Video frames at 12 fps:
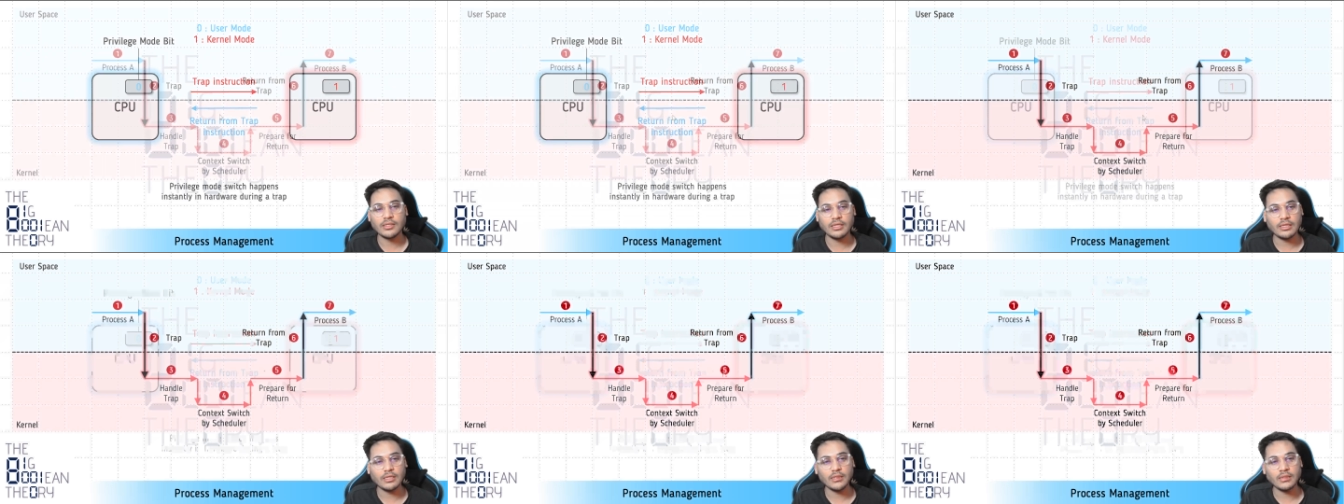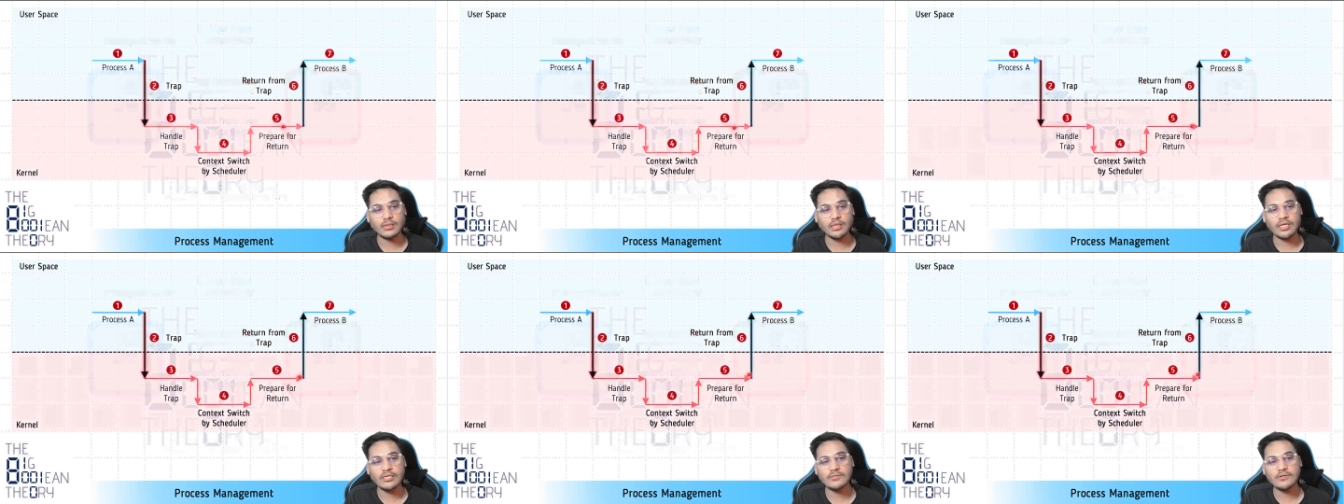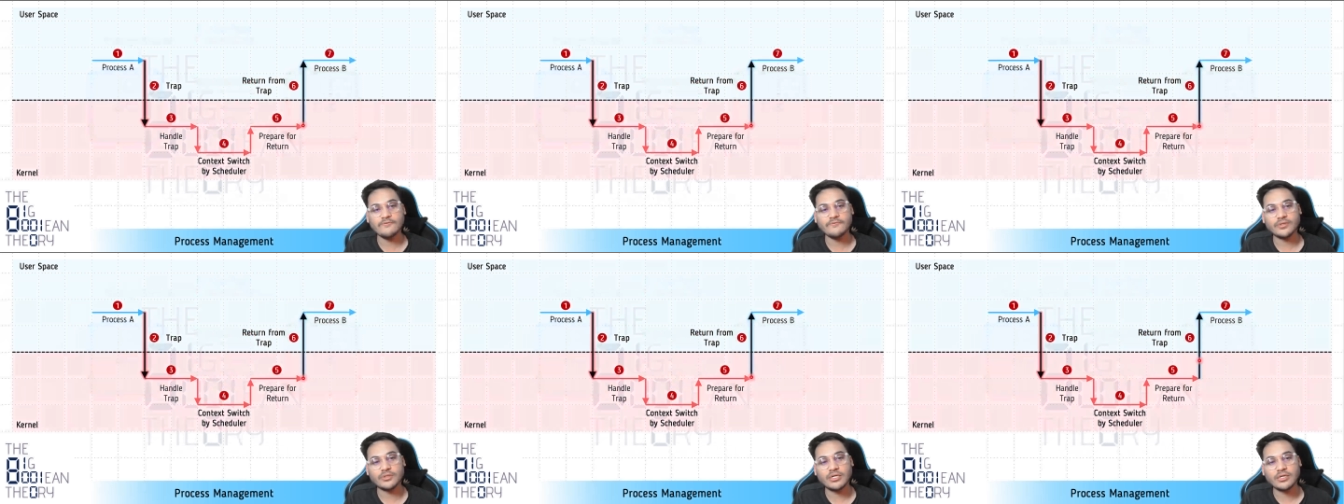In the case of
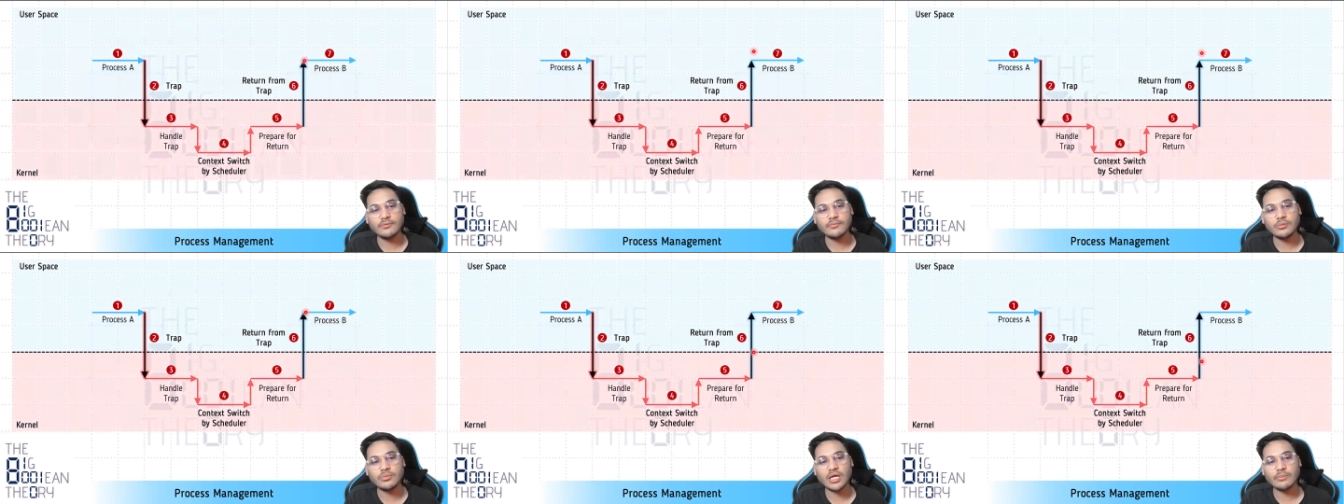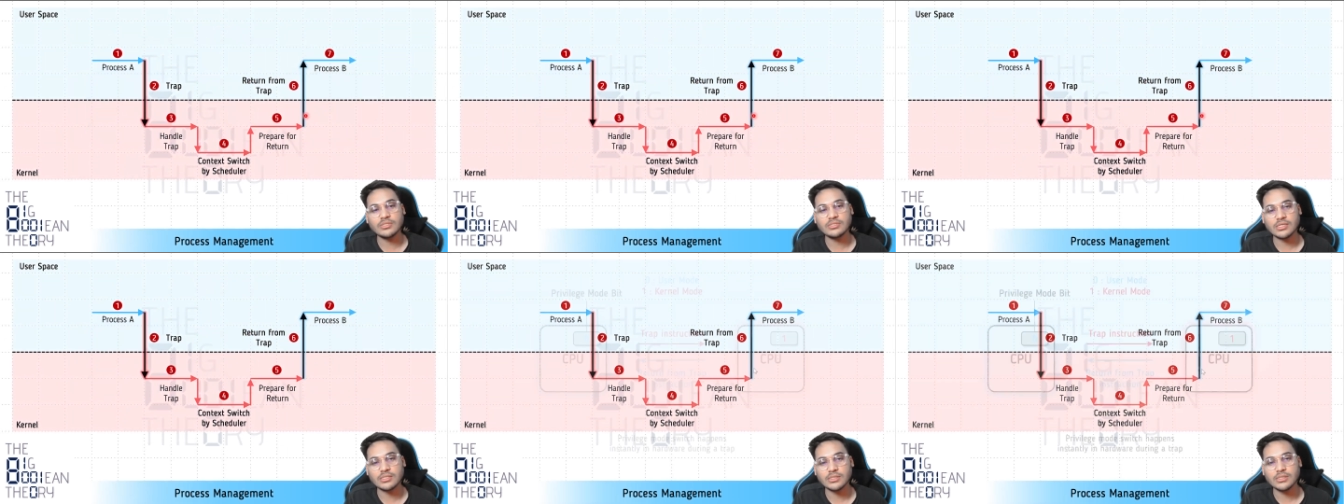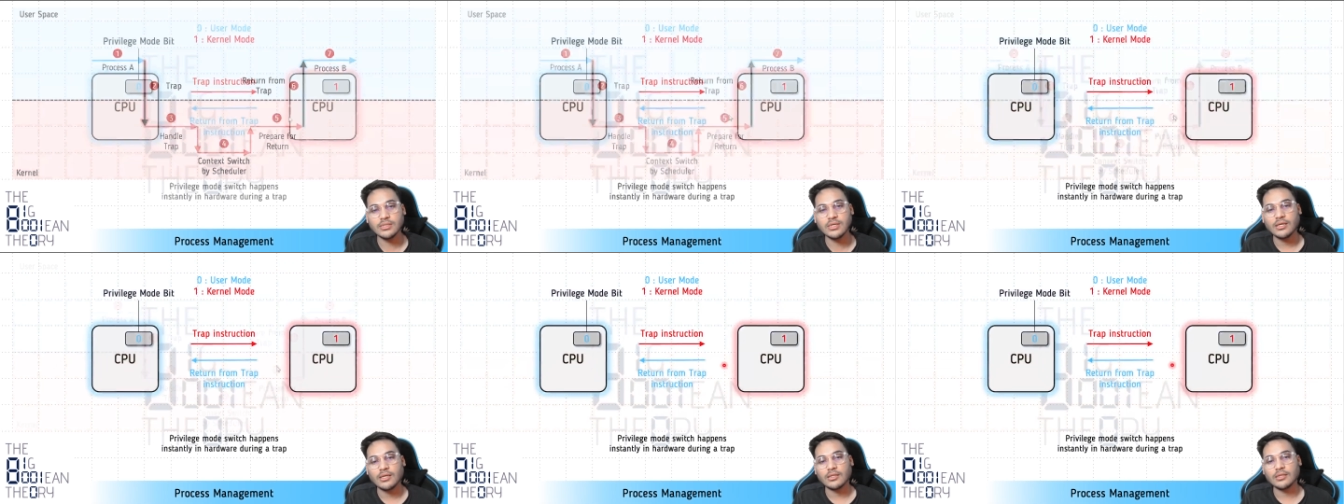return from trap instruction,
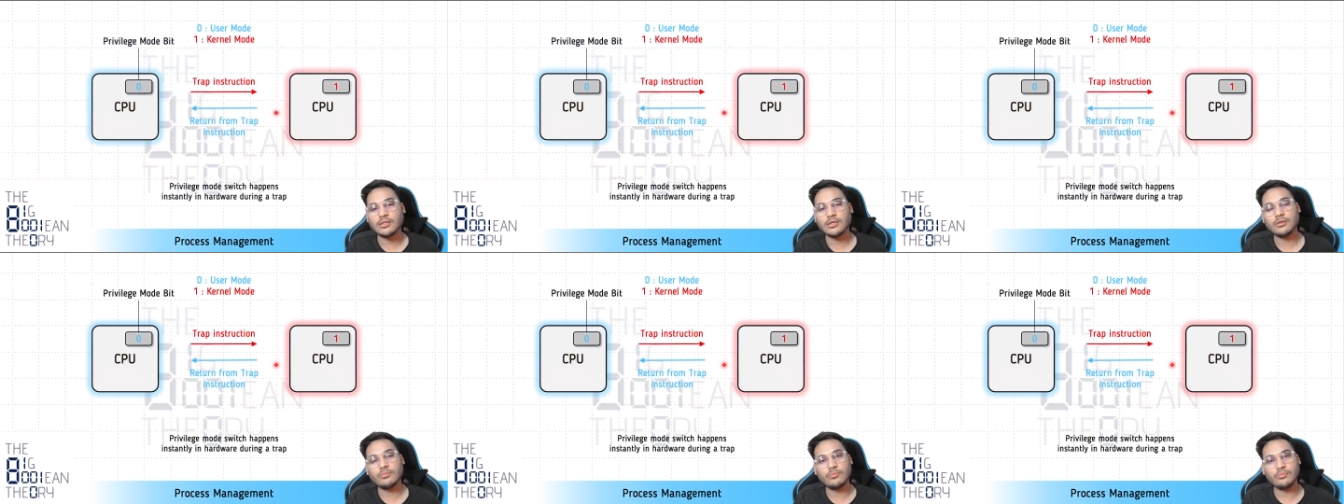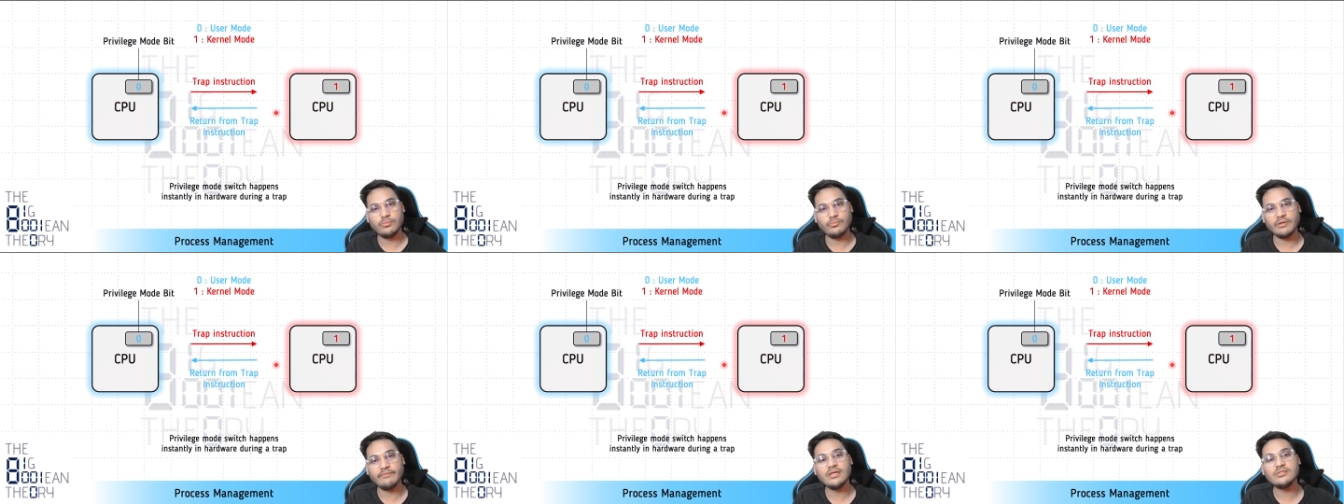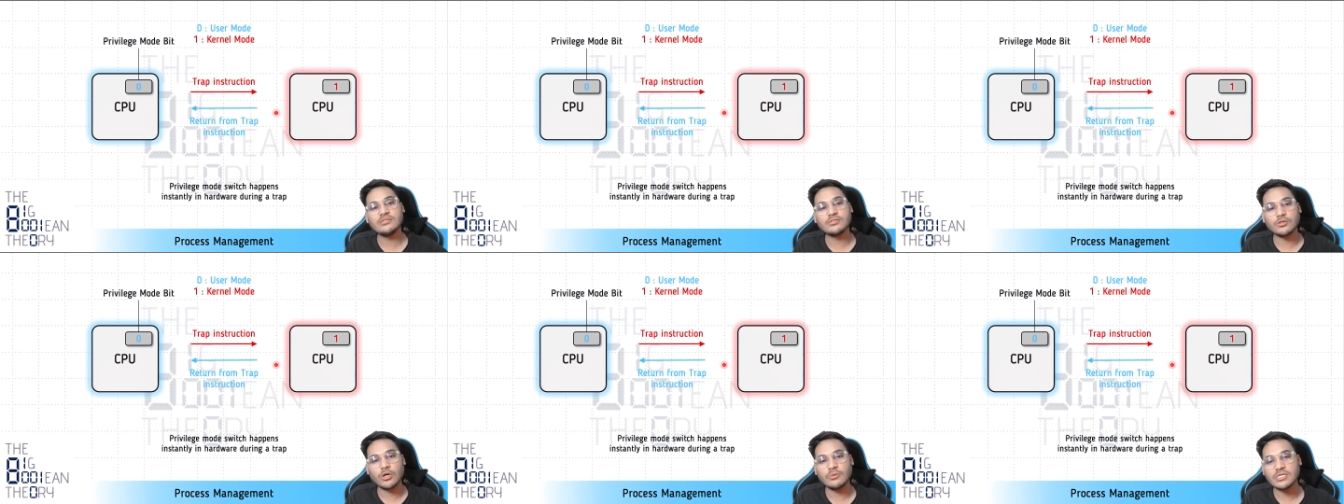the privilege is
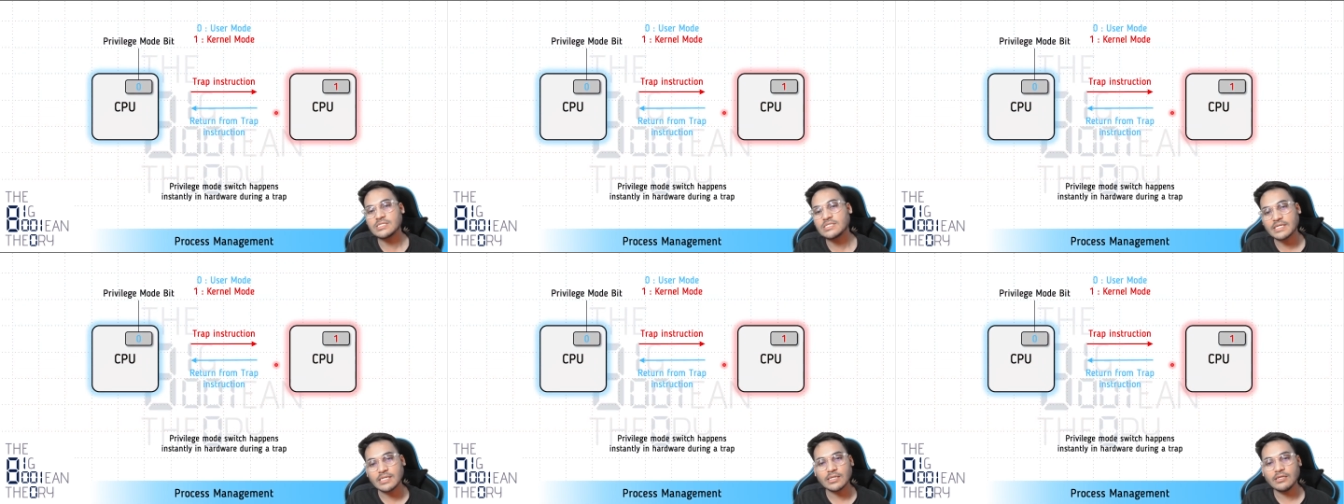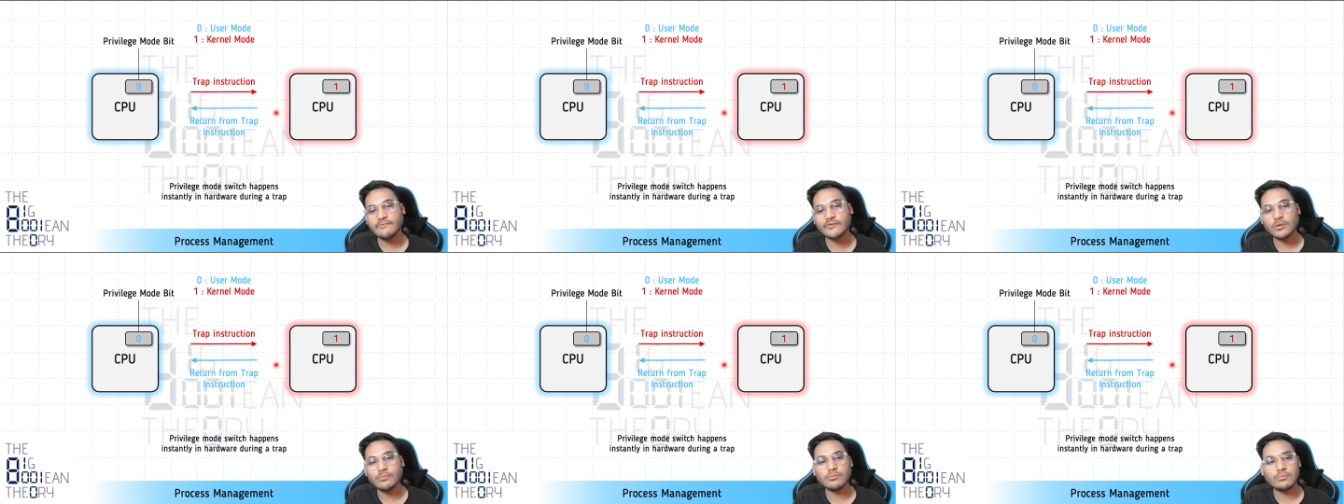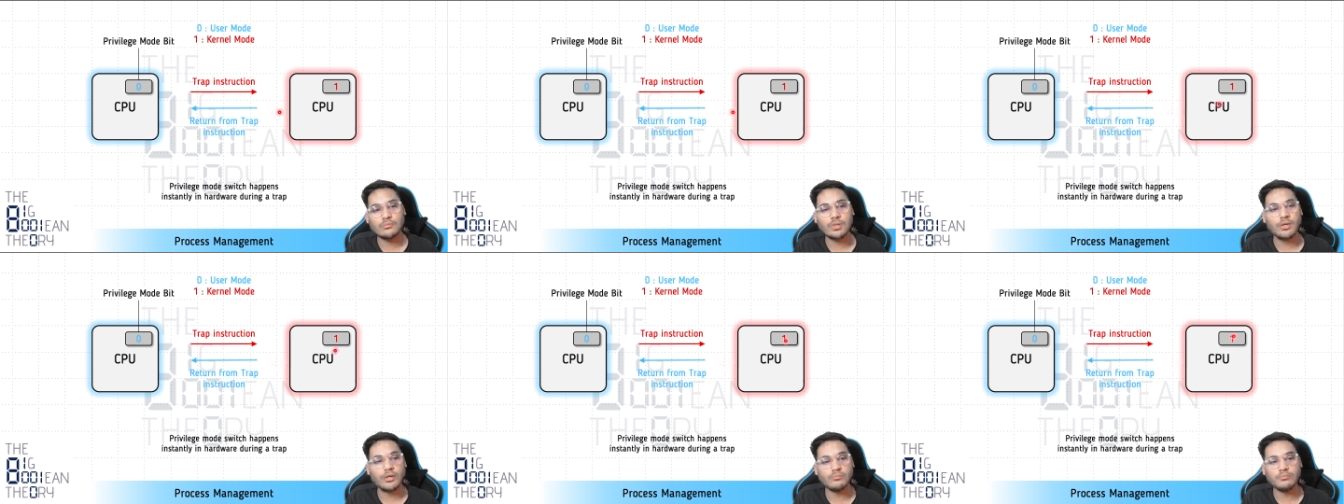dropped instantly from
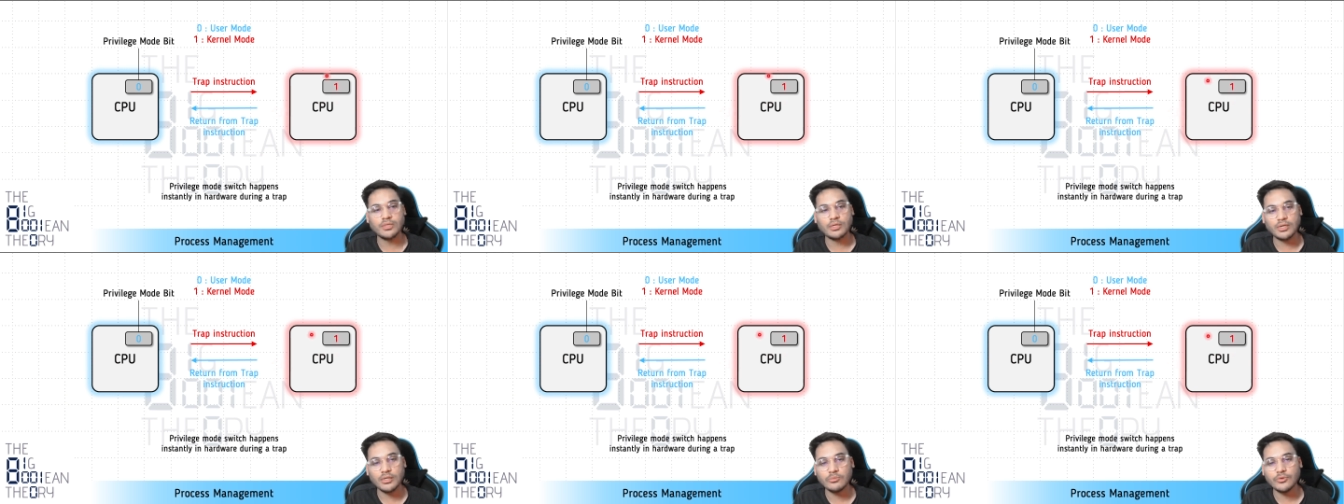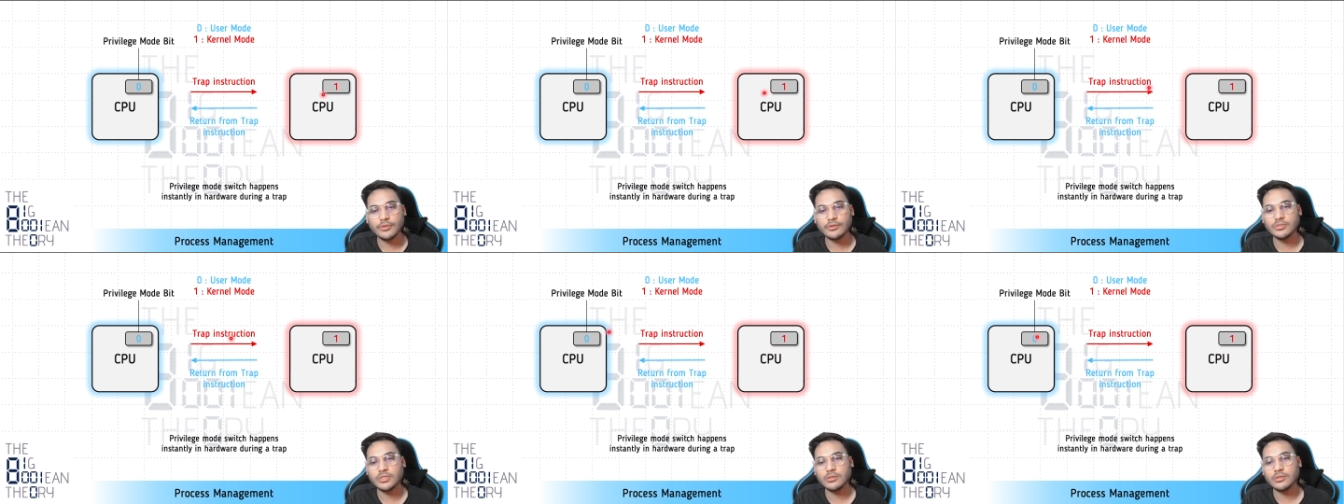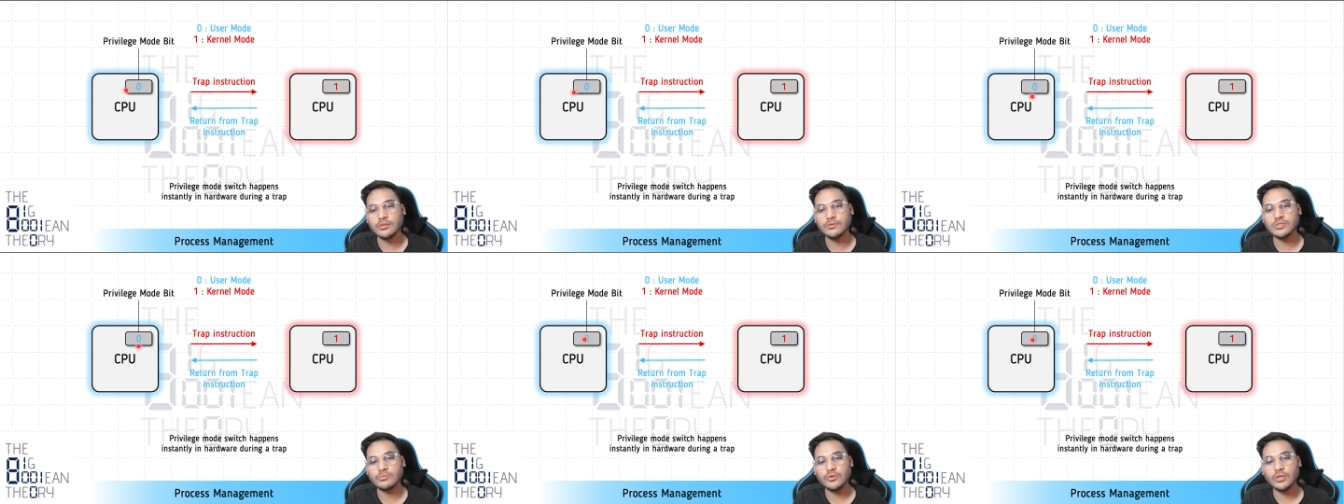the kernel mode to the
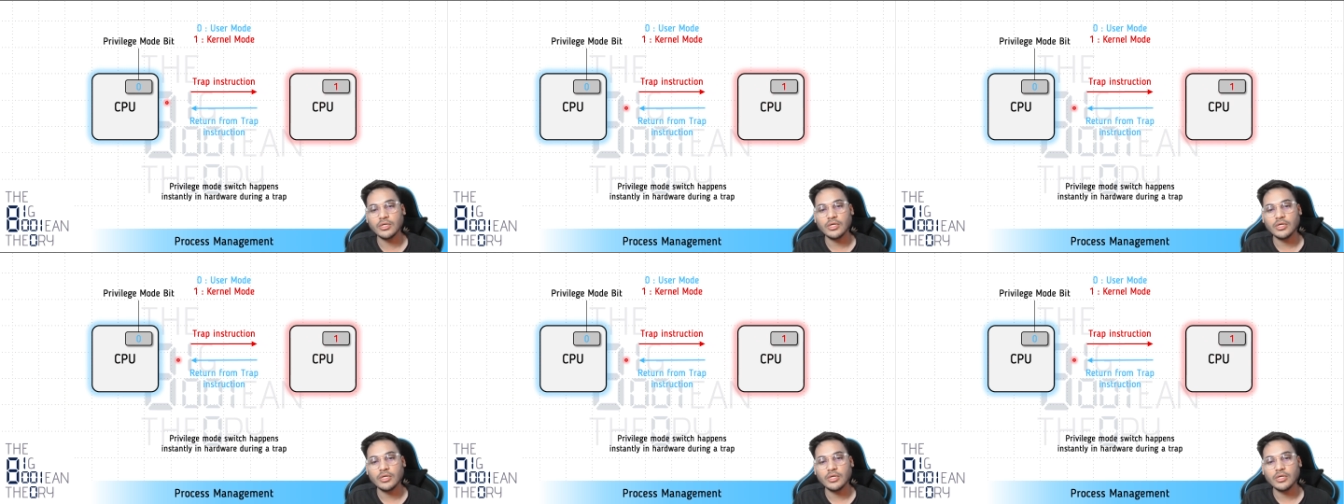user mode.